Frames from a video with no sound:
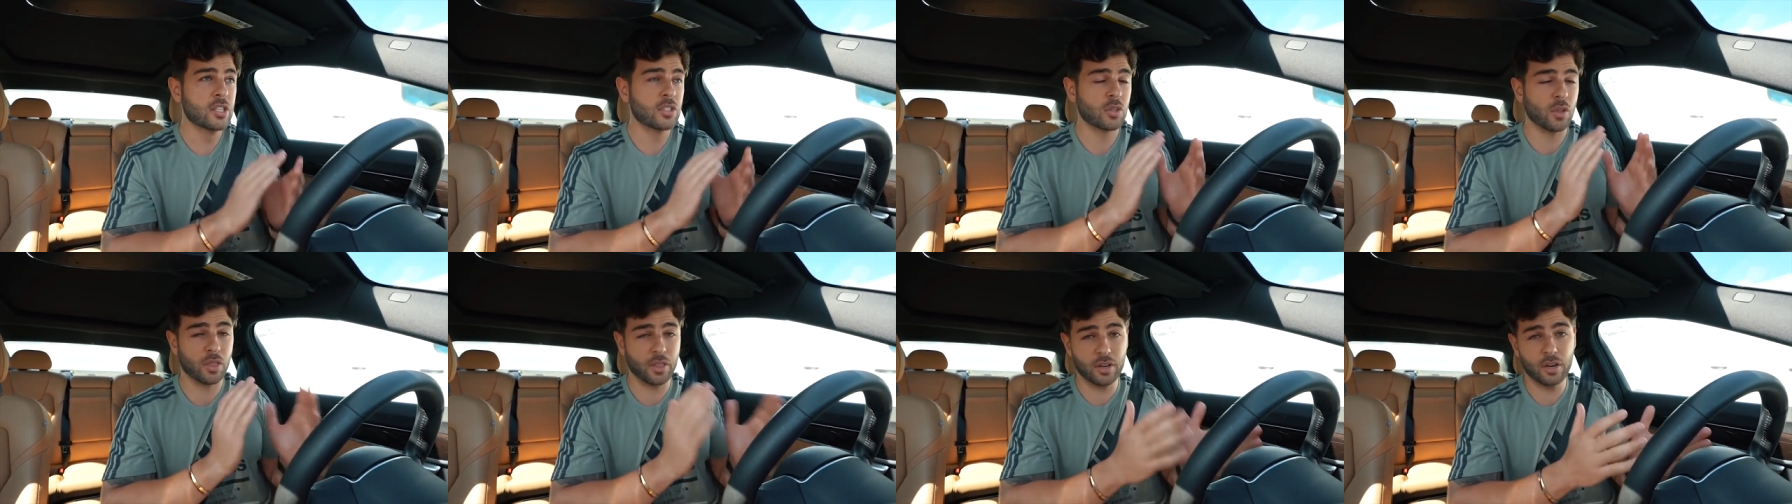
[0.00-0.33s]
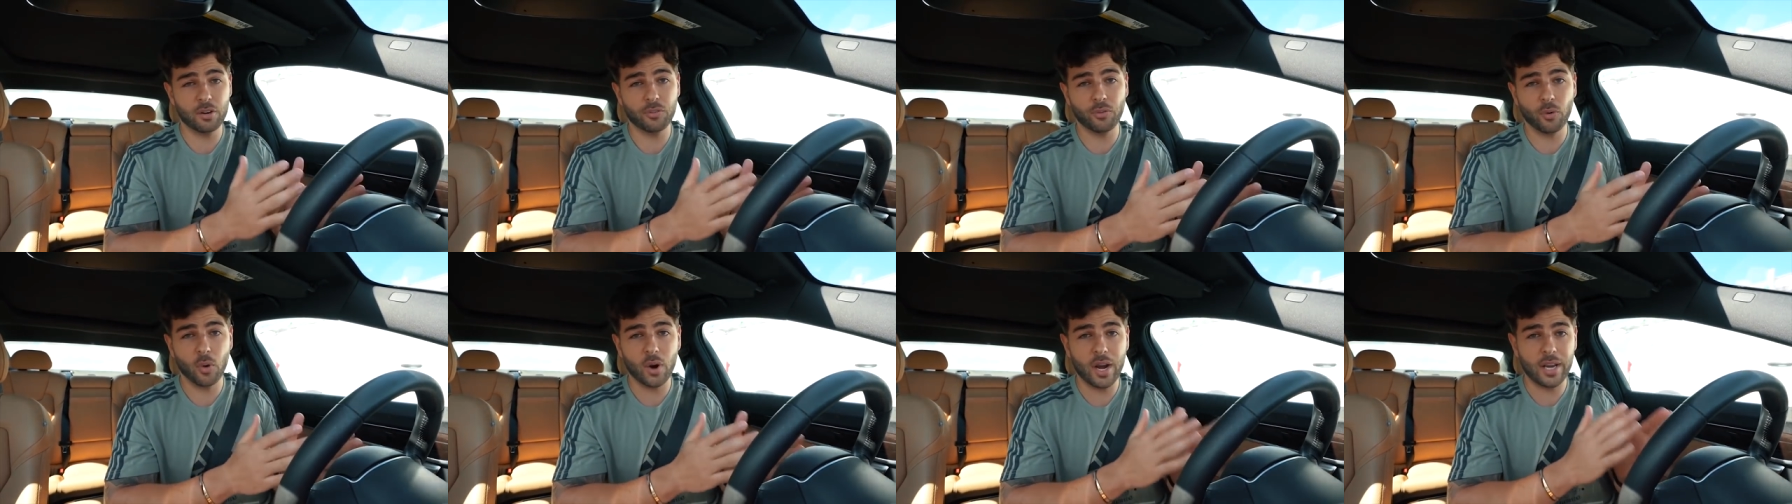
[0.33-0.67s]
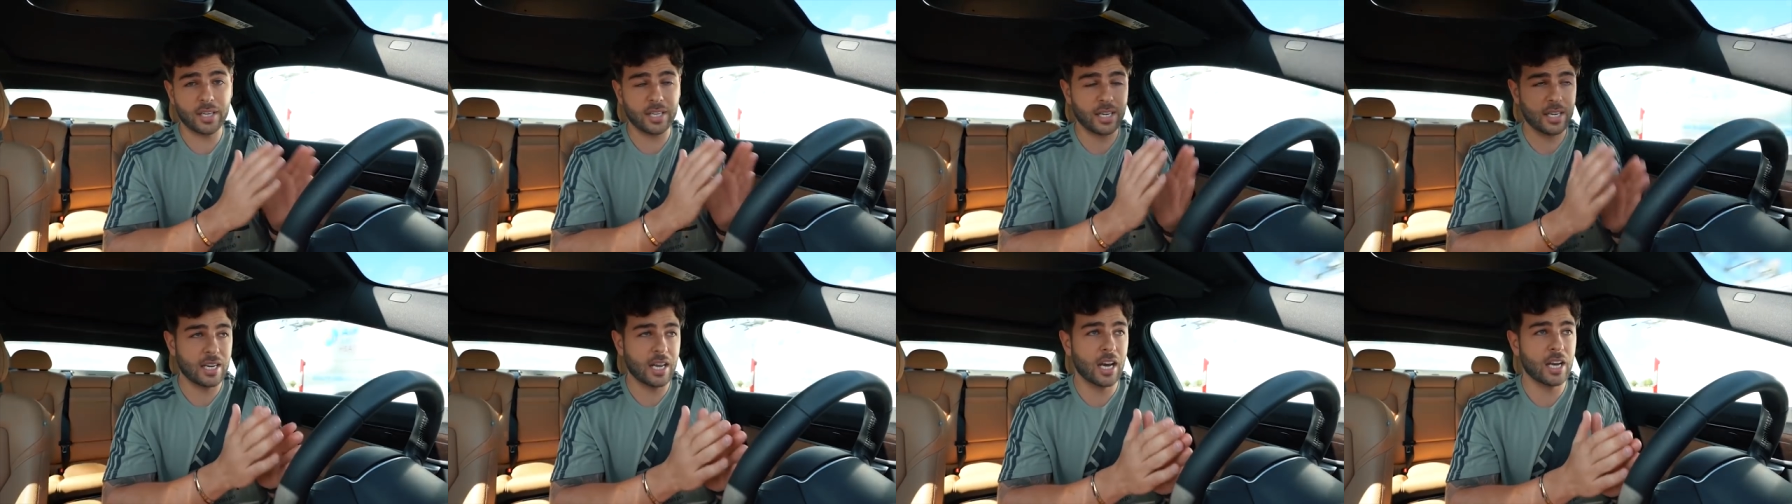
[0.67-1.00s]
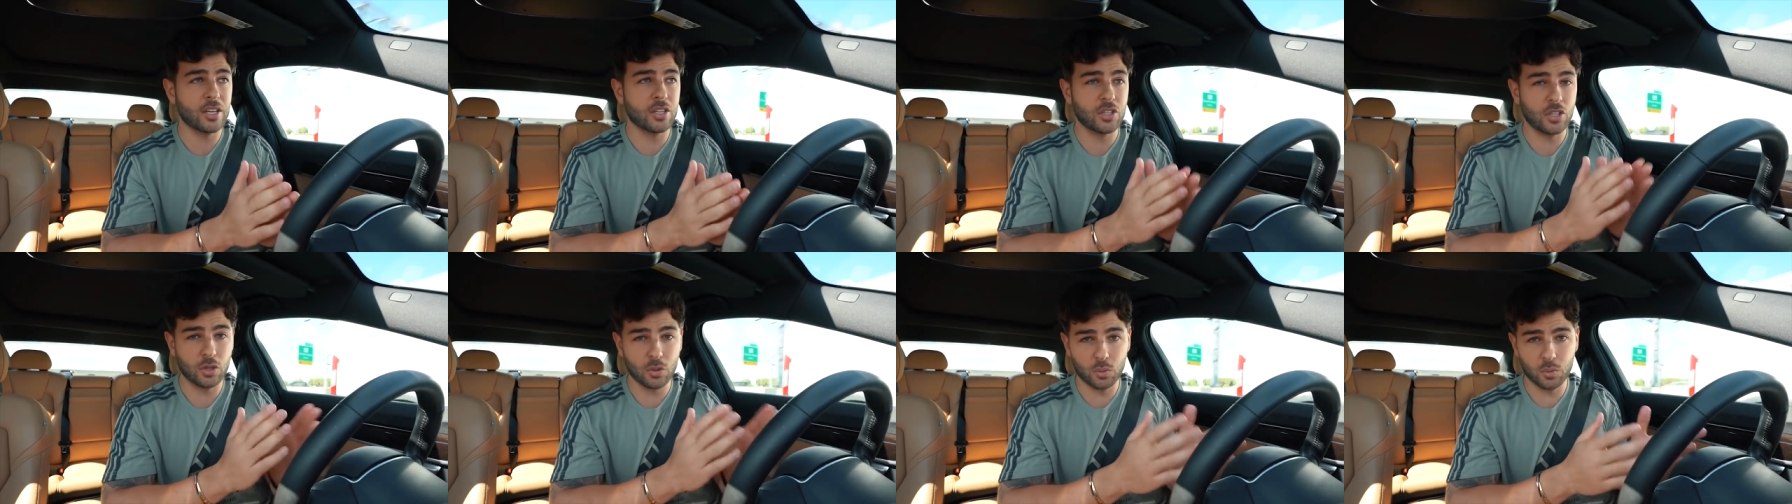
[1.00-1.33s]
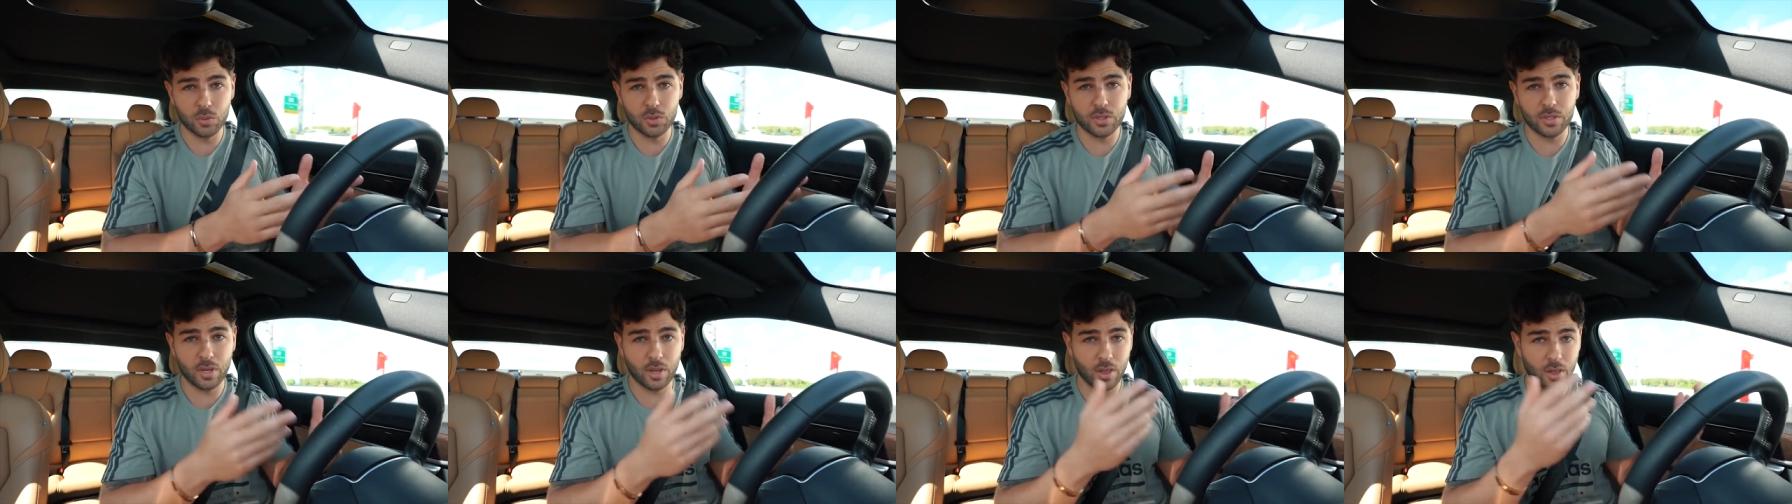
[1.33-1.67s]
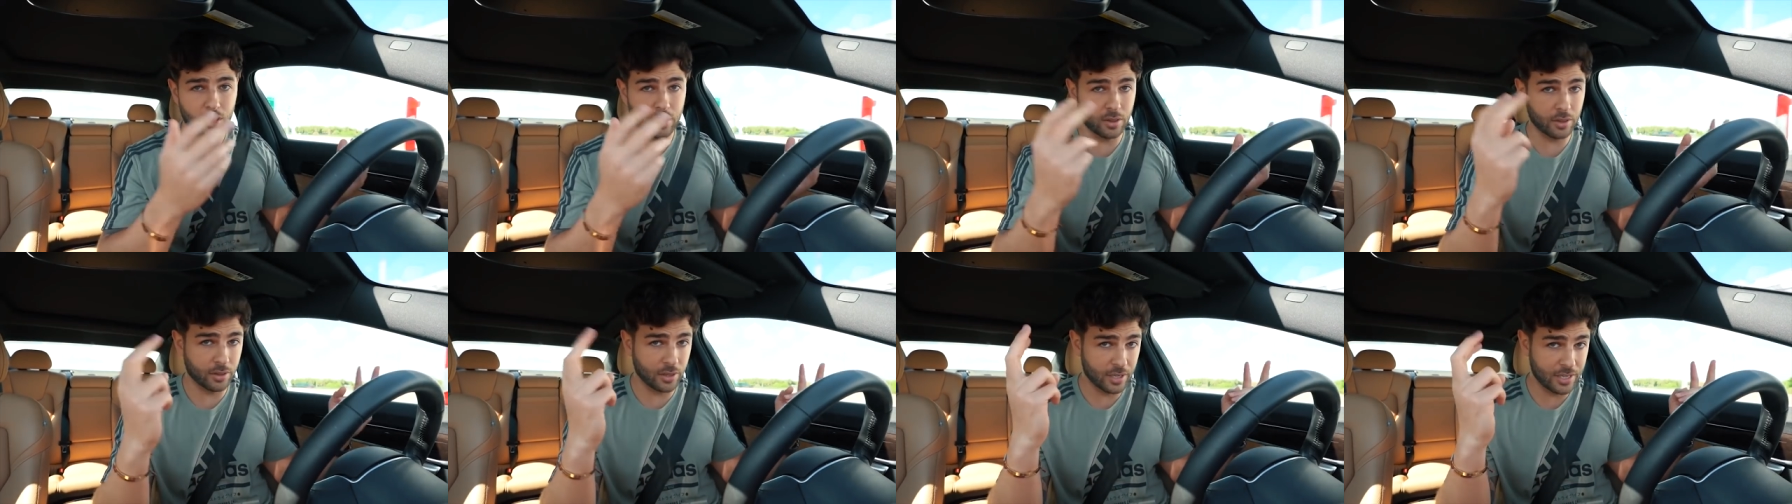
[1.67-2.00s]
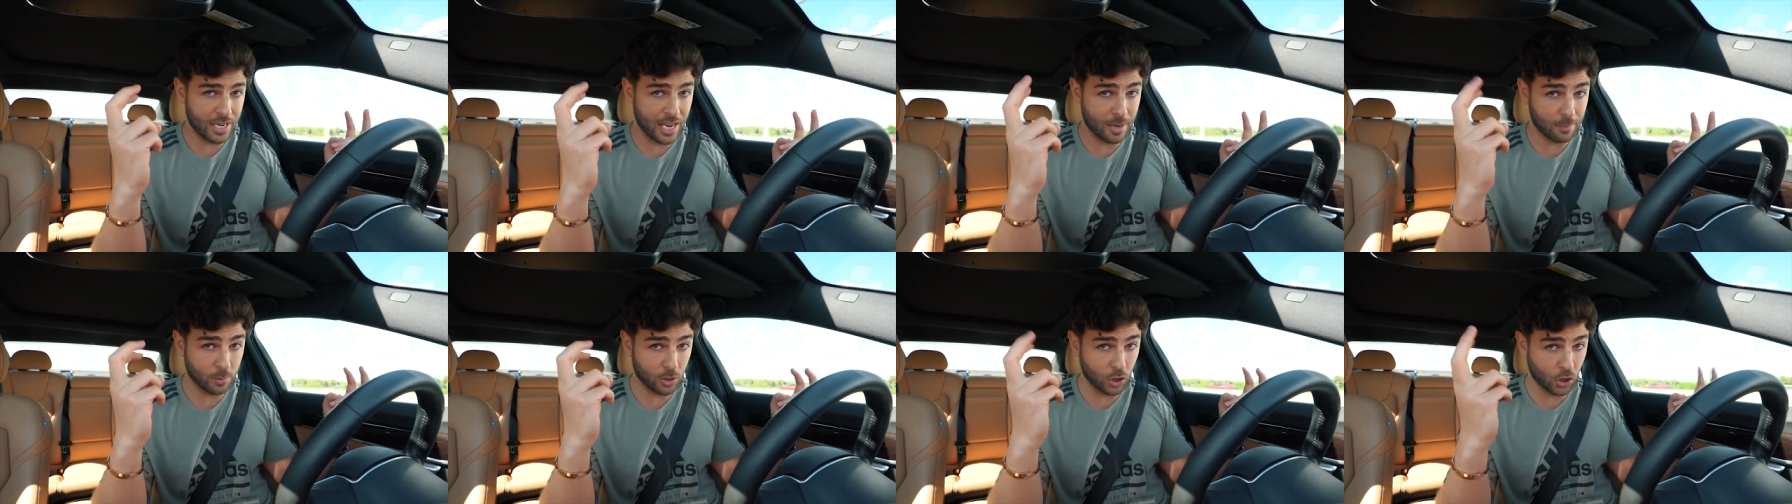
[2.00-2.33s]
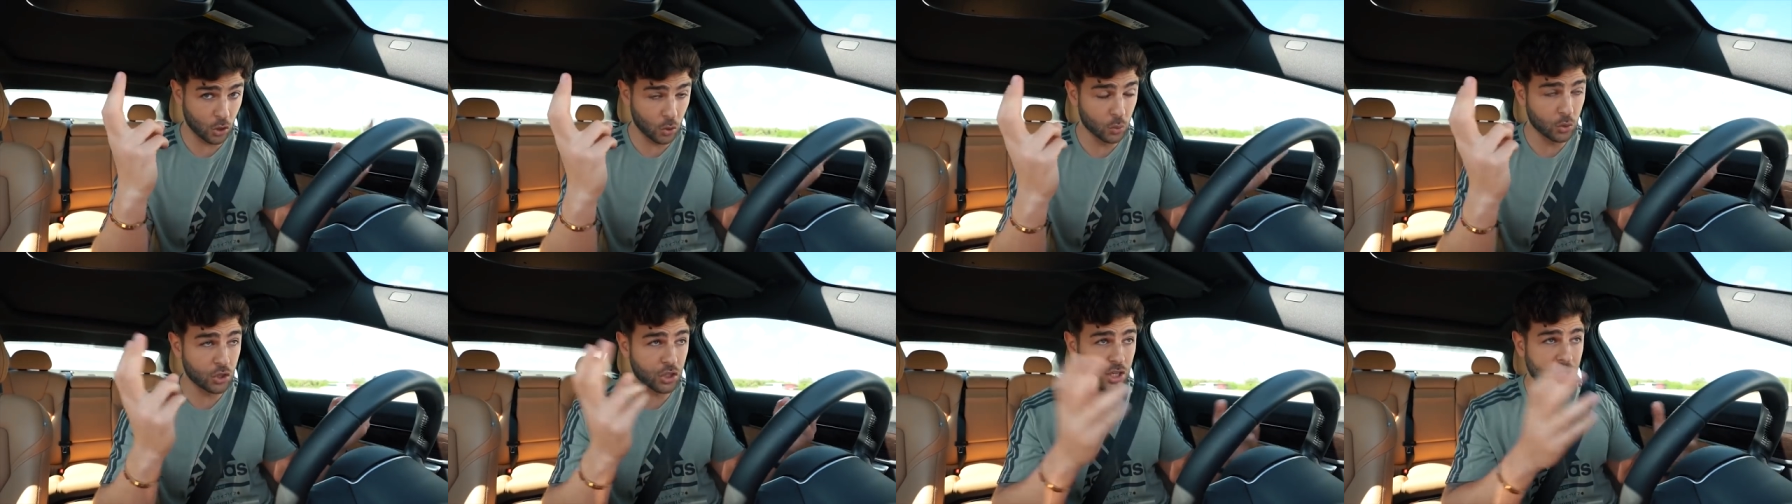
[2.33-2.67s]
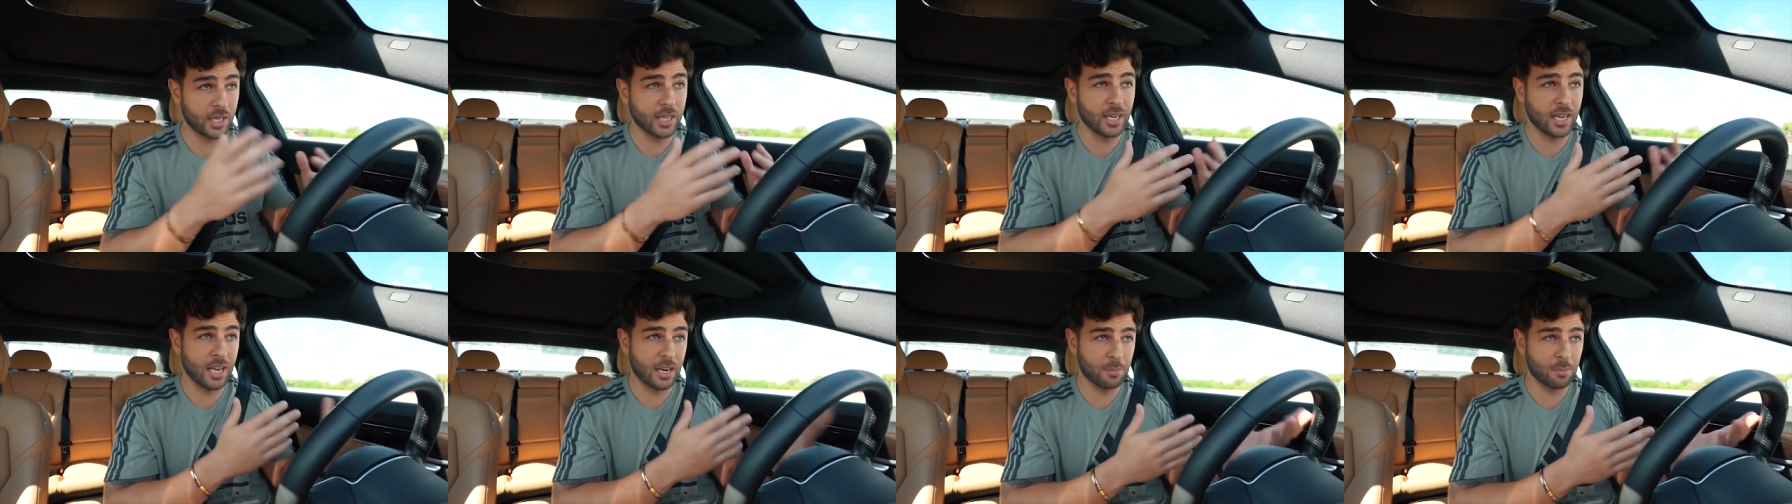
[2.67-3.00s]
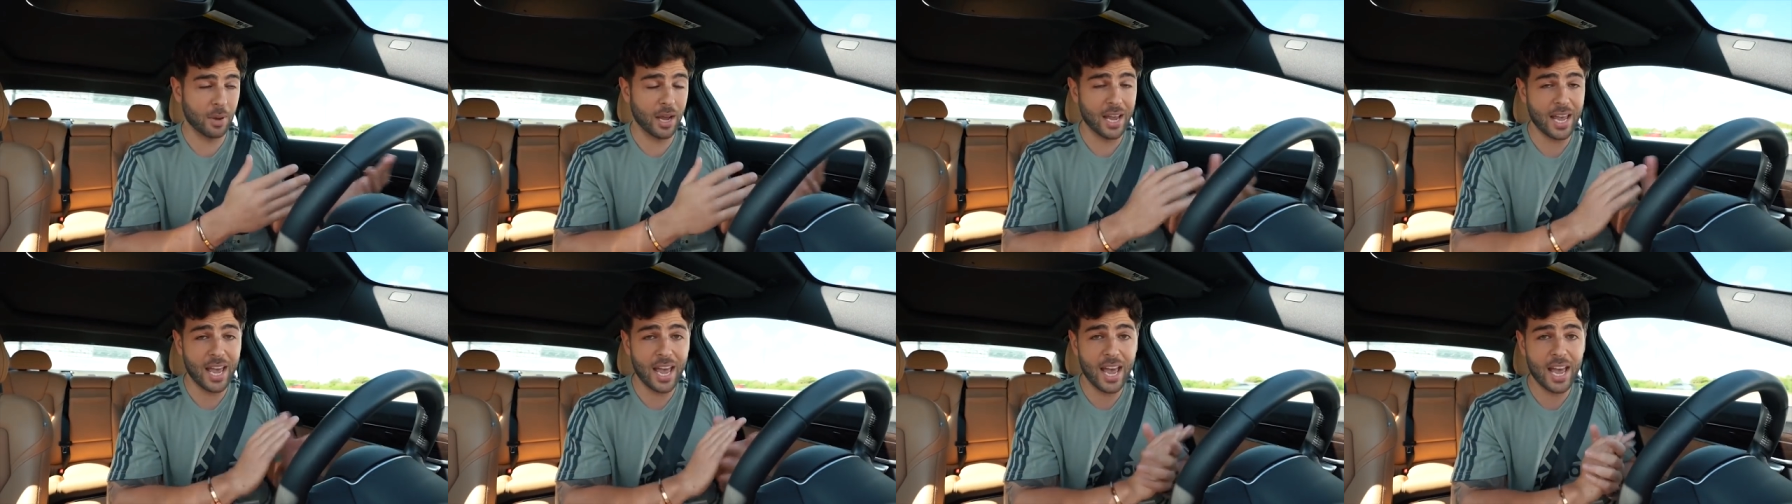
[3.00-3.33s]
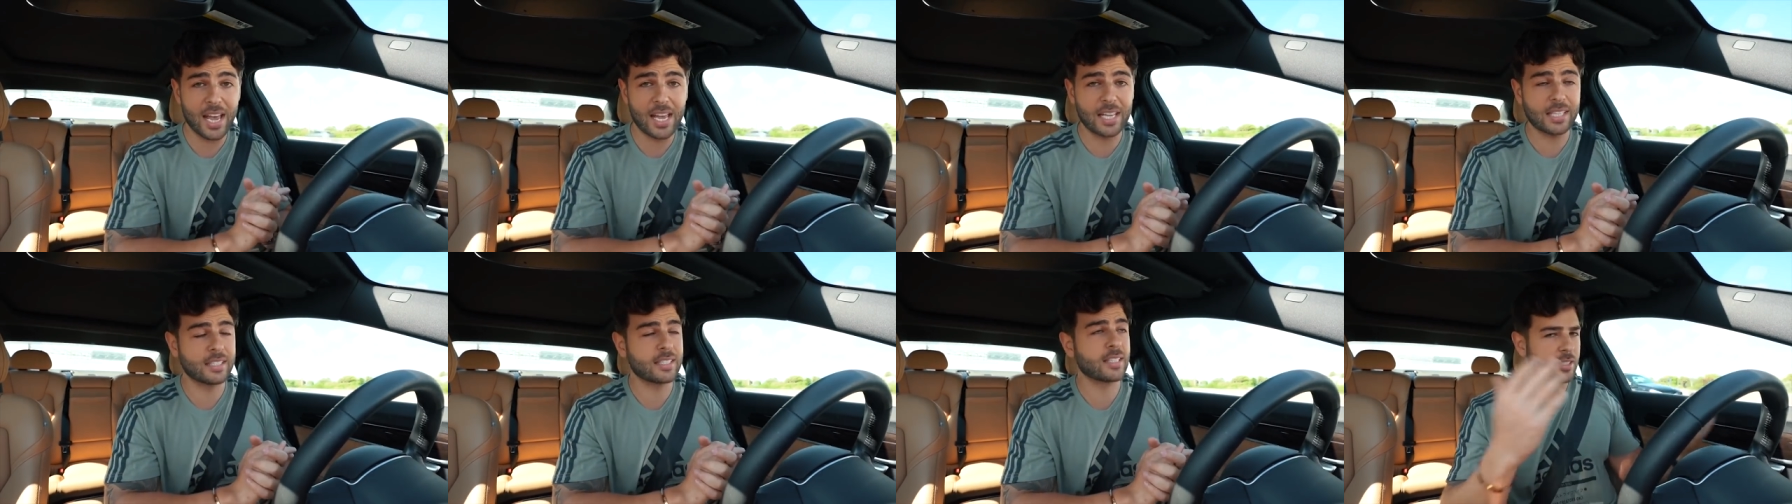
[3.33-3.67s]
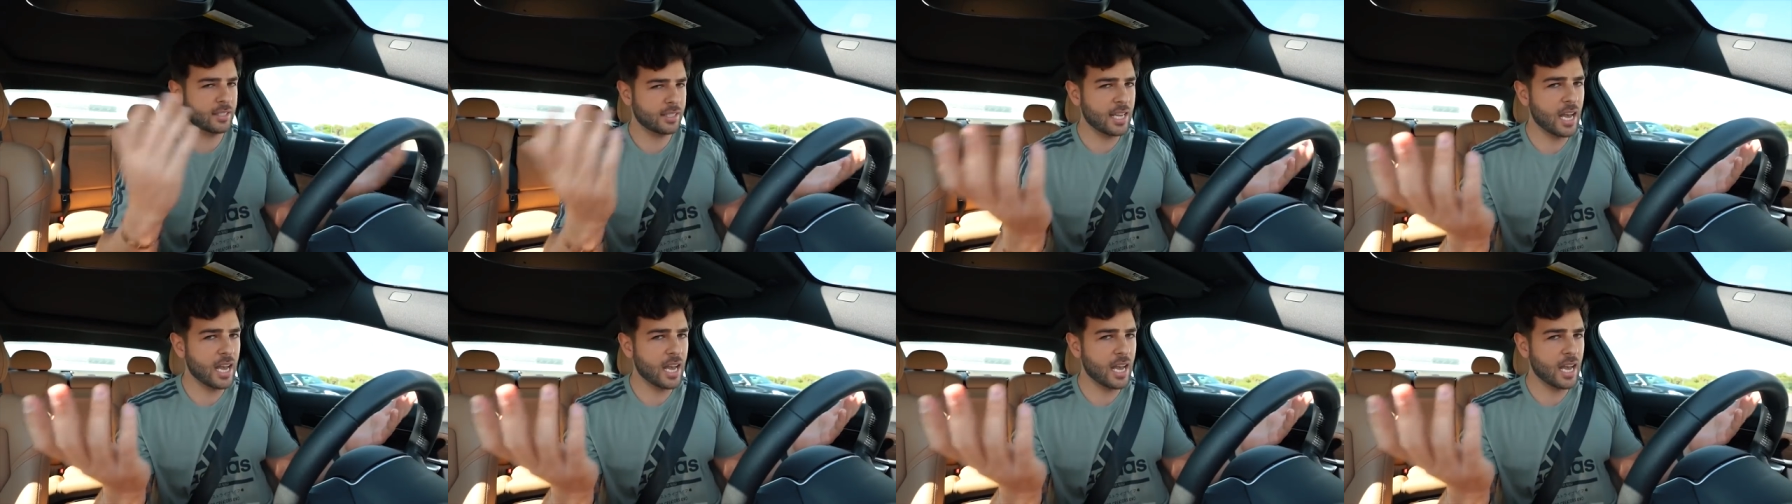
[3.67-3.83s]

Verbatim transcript: so therefore I cannot use the name Gucci in my ads.